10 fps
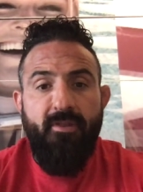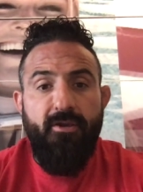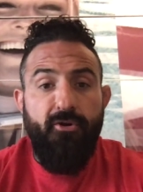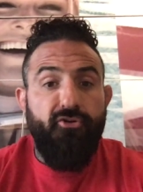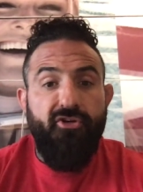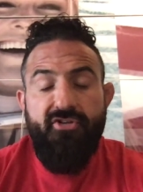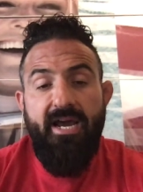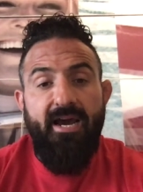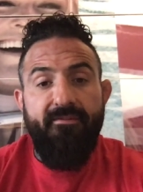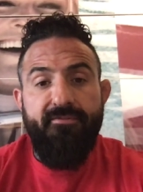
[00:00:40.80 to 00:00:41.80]
you just
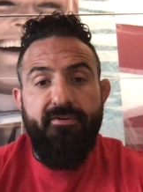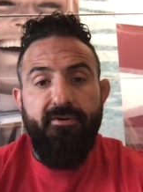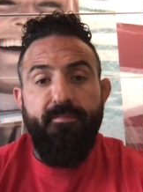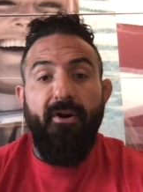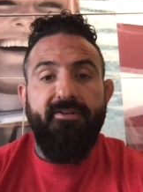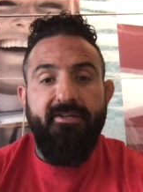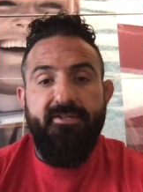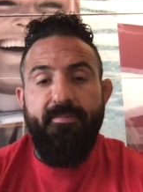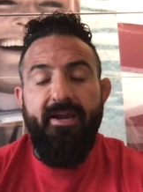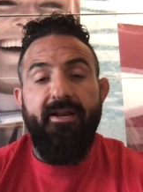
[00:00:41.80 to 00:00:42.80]
have to
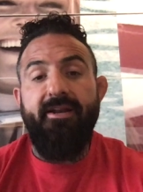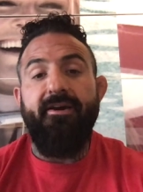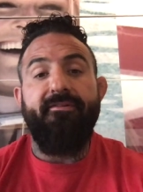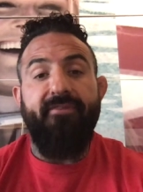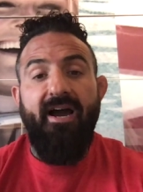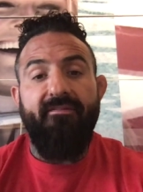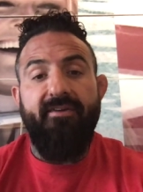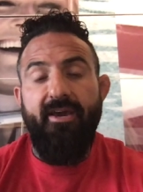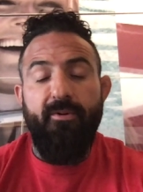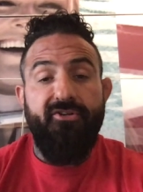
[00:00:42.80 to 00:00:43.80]
participate in a
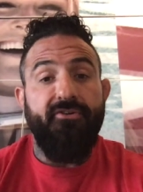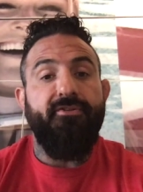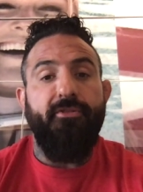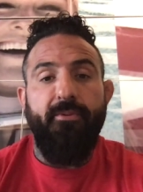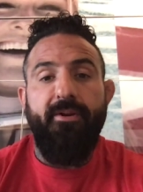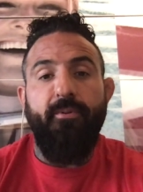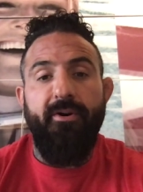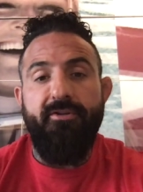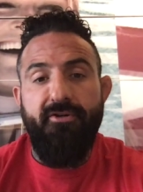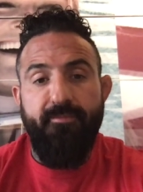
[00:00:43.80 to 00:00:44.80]
5K, which is
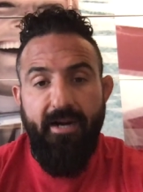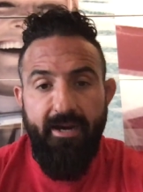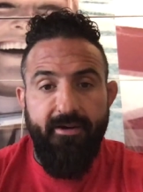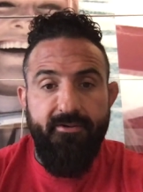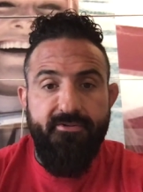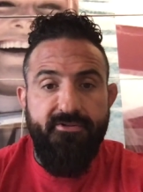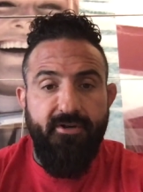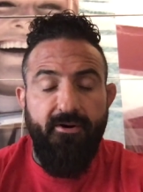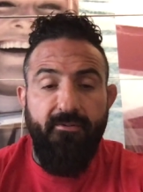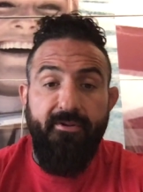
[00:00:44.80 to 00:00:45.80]
3.2 miles.
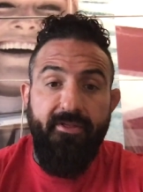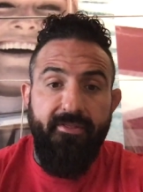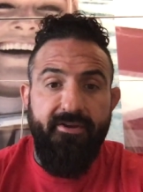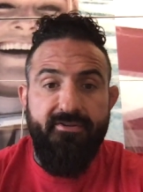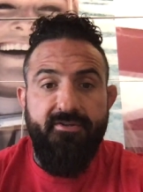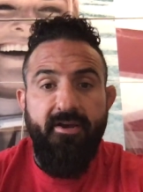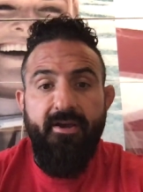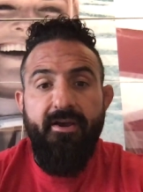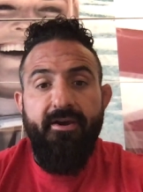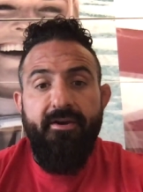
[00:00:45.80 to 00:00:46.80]
So within this
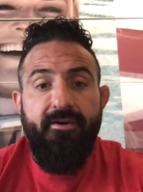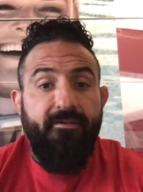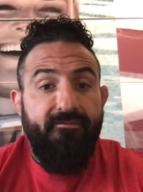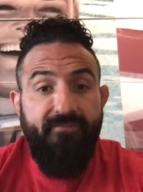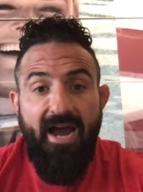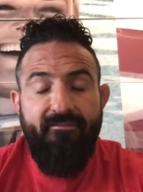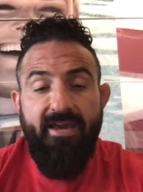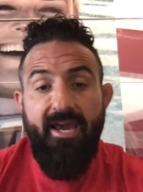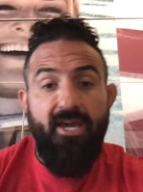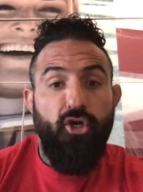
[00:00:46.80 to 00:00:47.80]

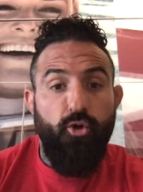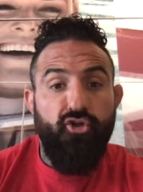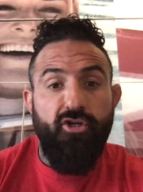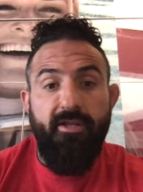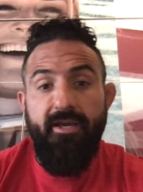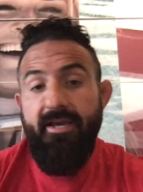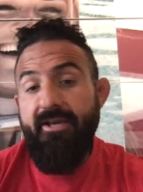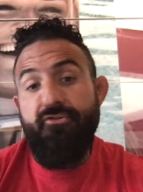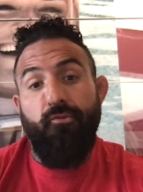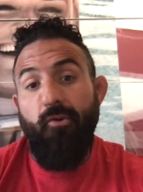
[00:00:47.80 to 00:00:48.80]
5K, usually
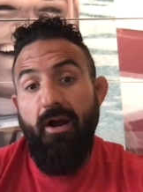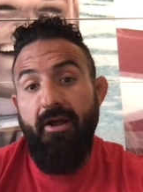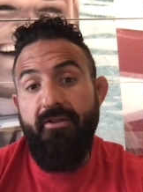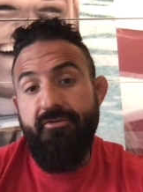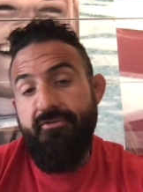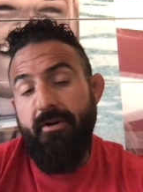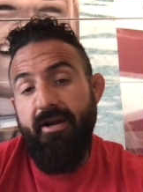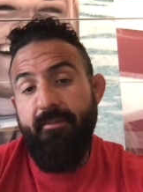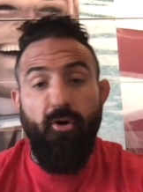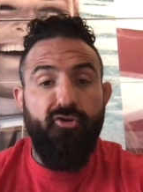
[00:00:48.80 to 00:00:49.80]
it's runs,
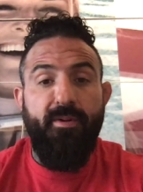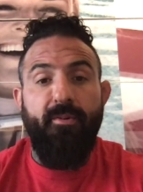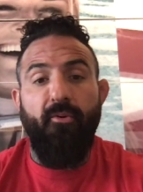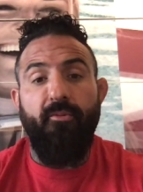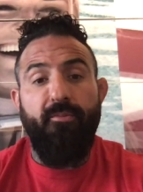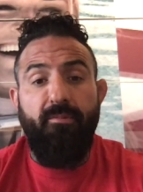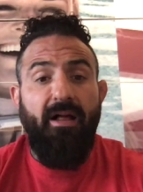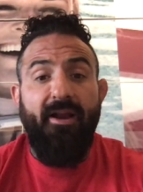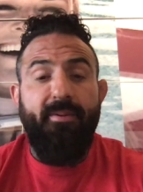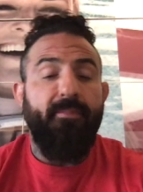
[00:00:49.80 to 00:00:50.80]
right? Most people, a
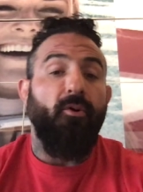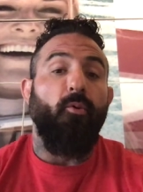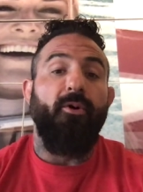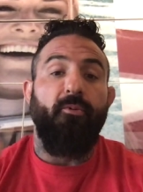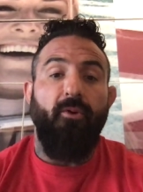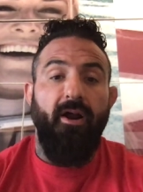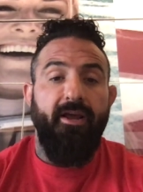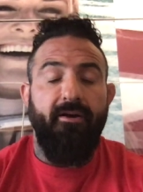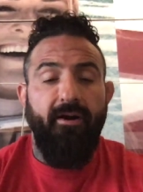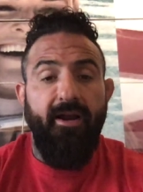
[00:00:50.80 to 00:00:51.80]
lot of people would run
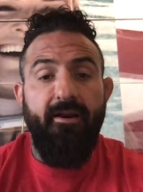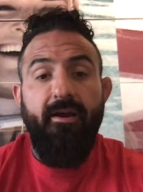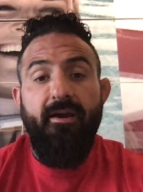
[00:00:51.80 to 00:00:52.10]
it, right?